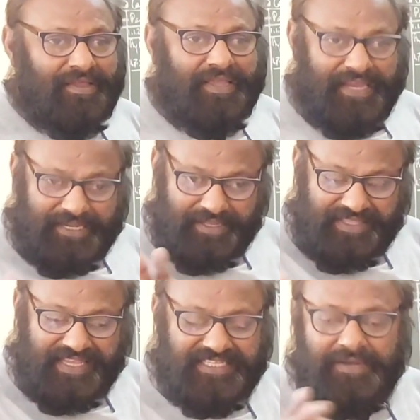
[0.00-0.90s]

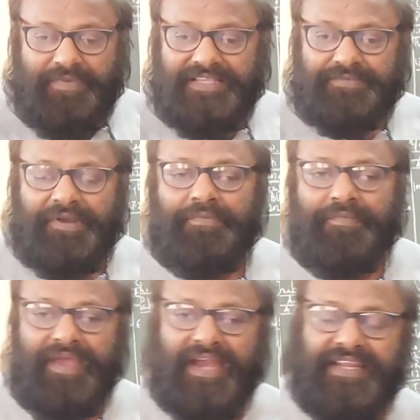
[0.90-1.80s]
this investment,
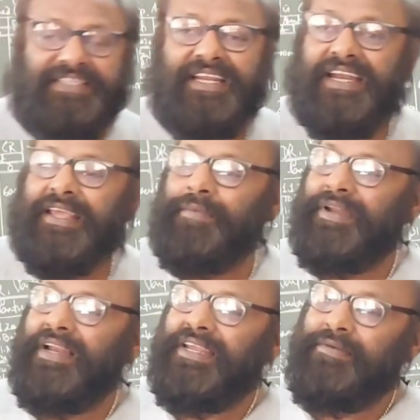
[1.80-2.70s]
additional
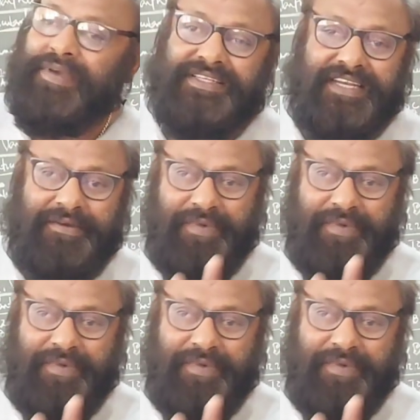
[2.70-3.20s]
capital invested